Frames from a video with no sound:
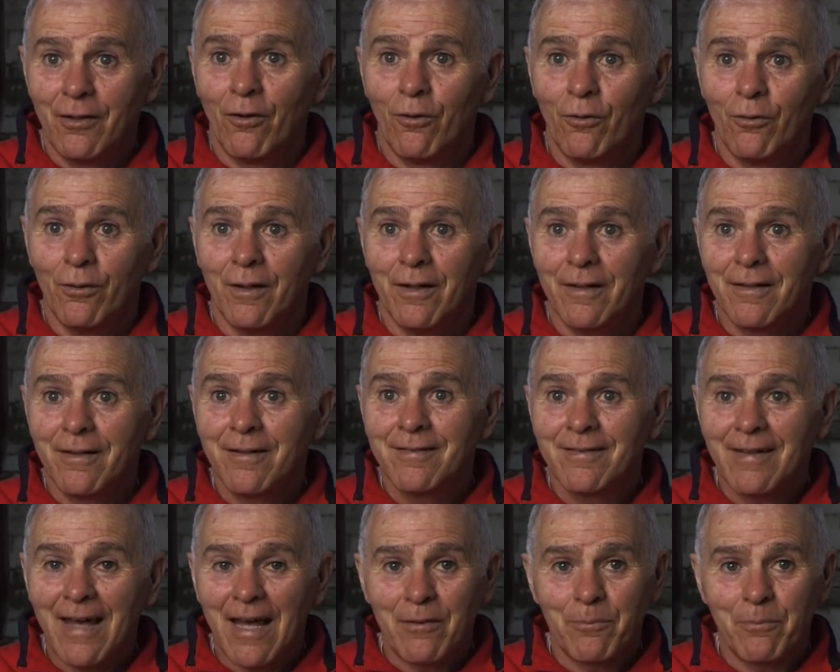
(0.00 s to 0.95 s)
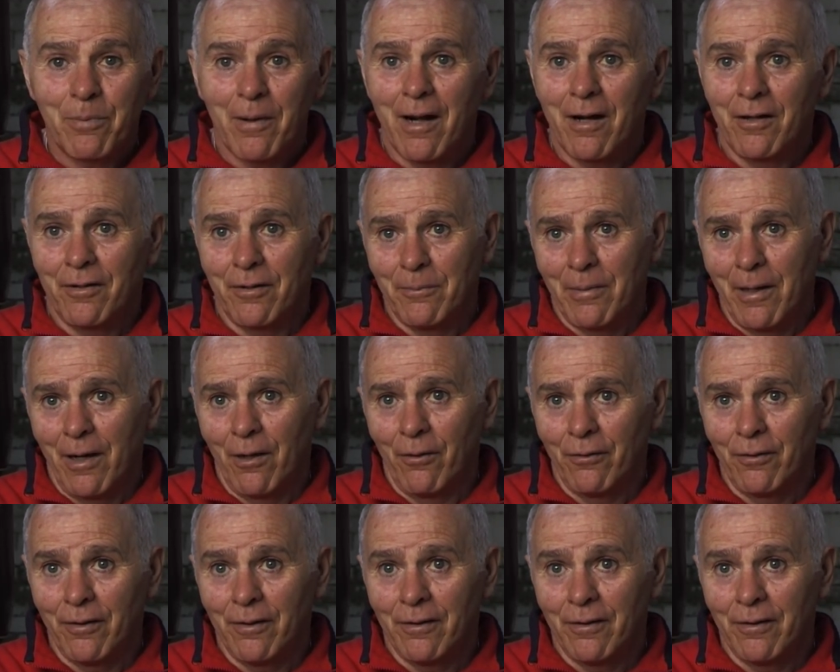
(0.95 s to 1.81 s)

know, the sad part about